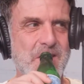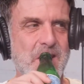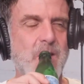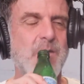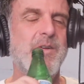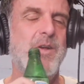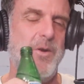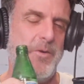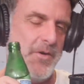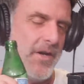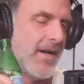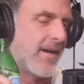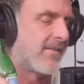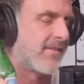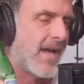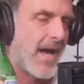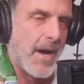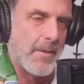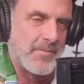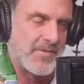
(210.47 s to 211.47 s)
Yeah,
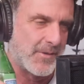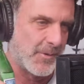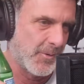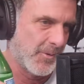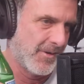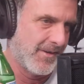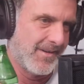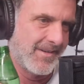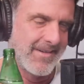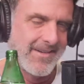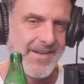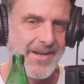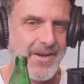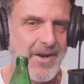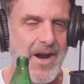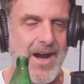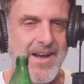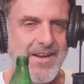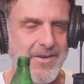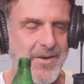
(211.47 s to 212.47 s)
absolutely.
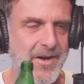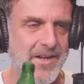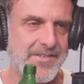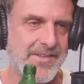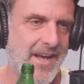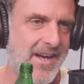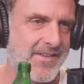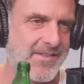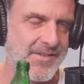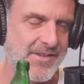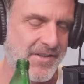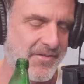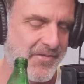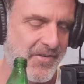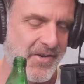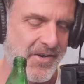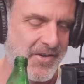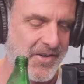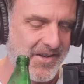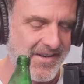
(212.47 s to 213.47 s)
So, it's actually a
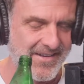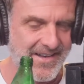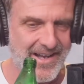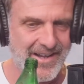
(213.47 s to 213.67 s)
very good analogy.